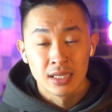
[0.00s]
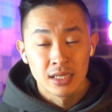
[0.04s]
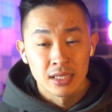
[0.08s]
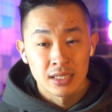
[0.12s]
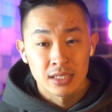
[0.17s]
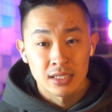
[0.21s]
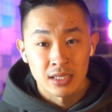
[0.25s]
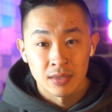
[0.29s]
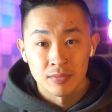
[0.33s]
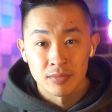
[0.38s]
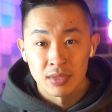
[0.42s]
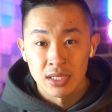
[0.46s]

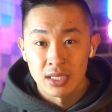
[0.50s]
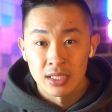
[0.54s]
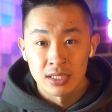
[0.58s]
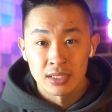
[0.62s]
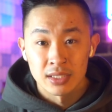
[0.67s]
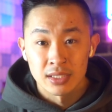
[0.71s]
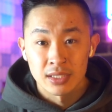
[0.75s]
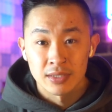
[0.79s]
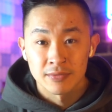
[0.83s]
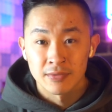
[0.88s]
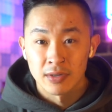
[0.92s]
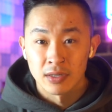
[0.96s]
Some
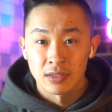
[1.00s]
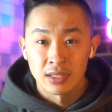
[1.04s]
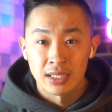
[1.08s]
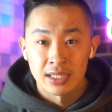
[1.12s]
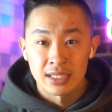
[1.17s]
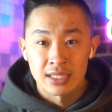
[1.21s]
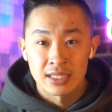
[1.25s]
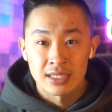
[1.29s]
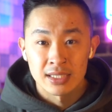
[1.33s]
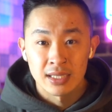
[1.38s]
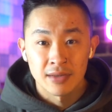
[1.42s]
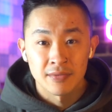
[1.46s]
days felt
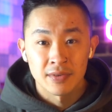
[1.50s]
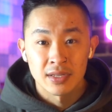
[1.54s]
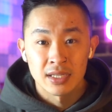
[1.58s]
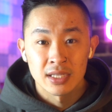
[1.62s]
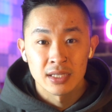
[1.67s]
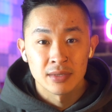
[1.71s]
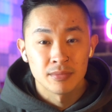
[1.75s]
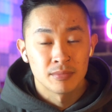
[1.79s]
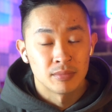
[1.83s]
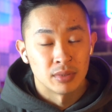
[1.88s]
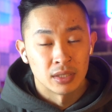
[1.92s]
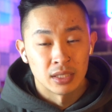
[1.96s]
like
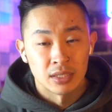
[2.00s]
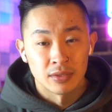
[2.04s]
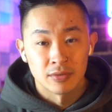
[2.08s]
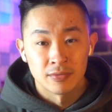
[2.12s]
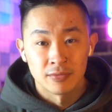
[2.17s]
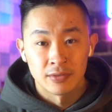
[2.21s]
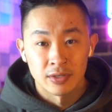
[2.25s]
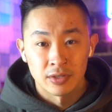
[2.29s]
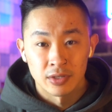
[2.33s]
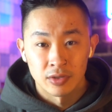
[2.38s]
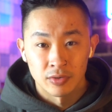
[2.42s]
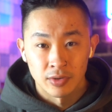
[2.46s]
70, but
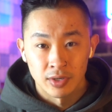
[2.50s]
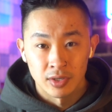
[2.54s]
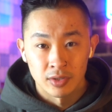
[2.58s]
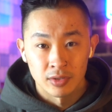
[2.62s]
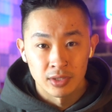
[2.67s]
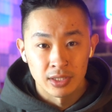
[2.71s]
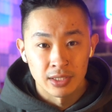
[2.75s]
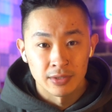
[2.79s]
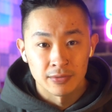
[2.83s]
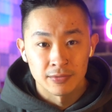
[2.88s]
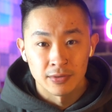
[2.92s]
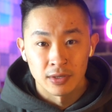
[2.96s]
very
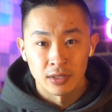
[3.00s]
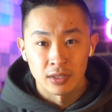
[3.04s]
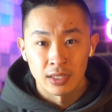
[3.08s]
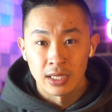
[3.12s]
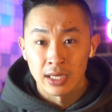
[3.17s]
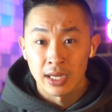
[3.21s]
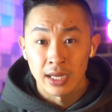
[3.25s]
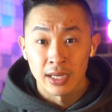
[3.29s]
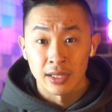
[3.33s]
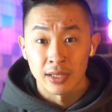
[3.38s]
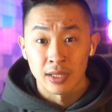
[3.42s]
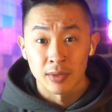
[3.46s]
rarely felt
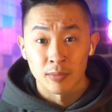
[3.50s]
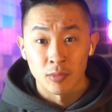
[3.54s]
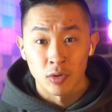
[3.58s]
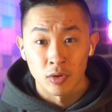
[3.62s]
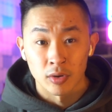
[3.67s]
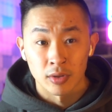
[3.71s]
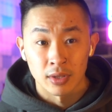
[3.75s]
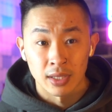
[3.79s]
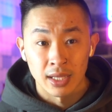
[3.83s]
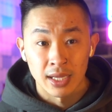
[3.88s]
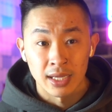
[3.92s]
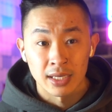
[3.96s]
like anything more
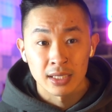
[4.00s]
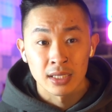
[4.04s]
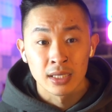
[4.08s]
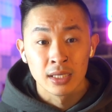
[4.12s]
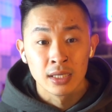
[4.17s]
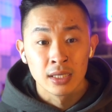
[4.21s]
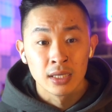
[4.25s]
than that.